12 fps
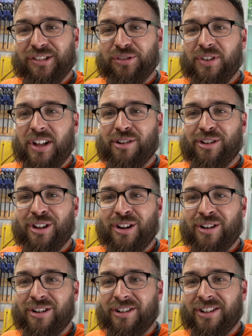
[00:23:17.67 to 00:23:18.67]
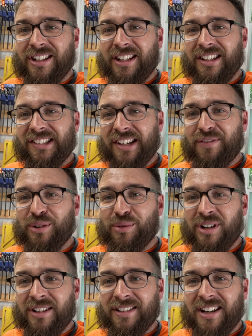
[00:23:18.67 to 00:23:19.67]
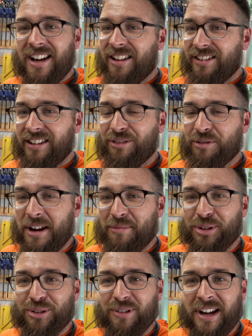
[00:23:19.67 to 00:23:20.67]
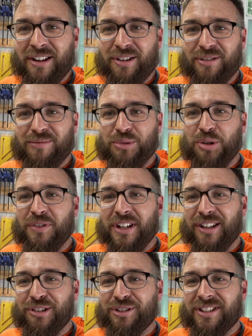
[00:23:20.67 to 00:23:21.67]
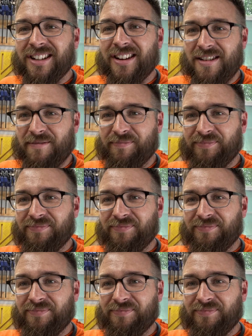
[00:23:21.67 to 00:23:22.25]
for following along on the 71 Holiday Rambler Reno. More videos to come.